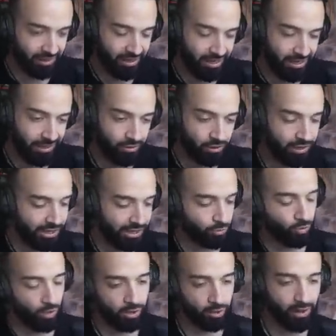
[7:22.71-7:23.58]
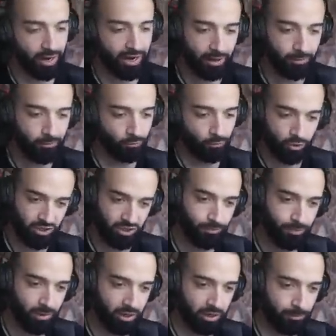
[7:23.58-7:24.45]
You guys wonder how to resolve
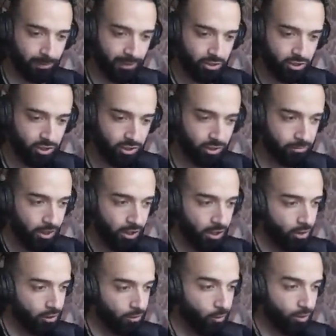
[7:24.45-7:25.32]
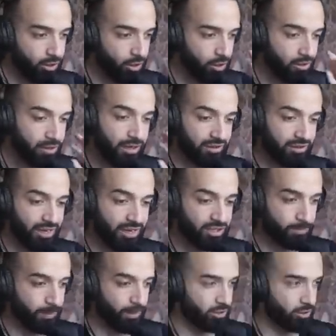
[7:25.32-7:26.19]
beyond the pendulum? Well, you don't need a thousand
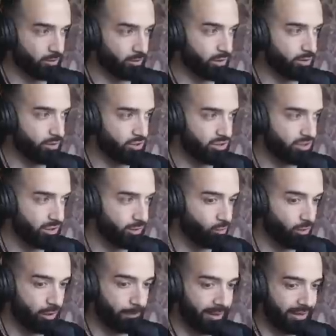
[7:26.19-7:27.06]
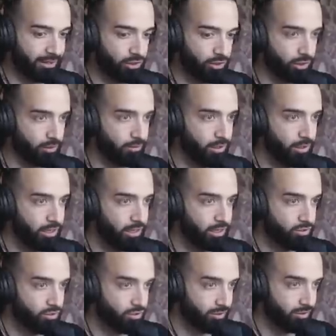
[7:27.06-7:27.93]
pendulum cards. You just need one pendulum. So
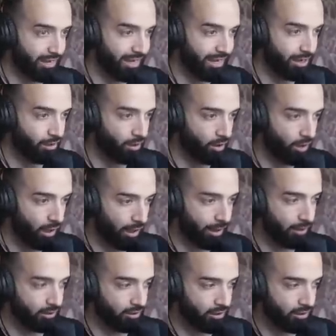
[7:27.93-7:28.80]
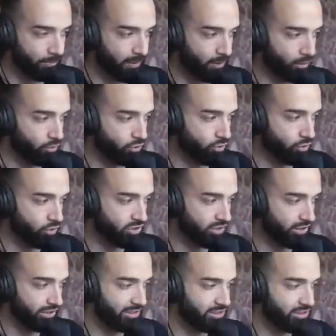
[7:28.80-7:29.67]
now uh, is
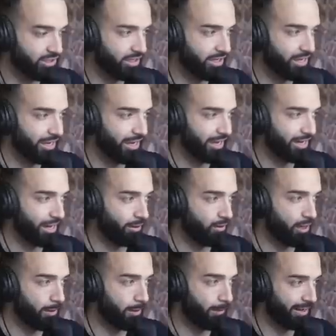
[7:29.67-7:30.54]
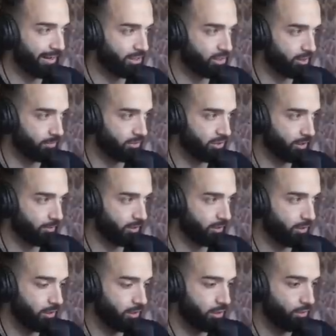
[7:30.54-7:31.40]
useless, and now we're going to pendulum summon.
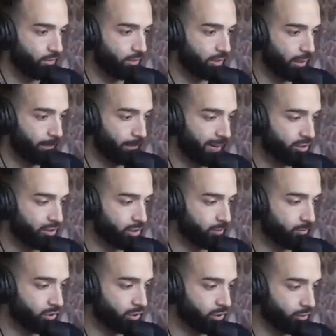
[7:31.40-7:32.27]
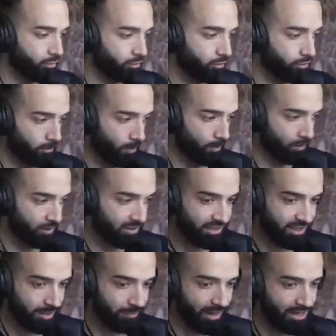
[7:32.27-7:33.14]
We're going to pendulum two. Remember the same
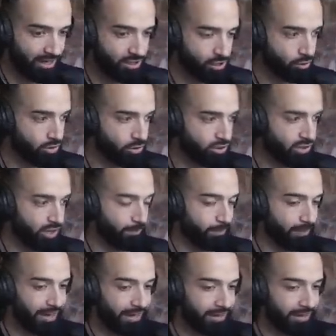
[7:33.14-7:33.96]
agent you just got back?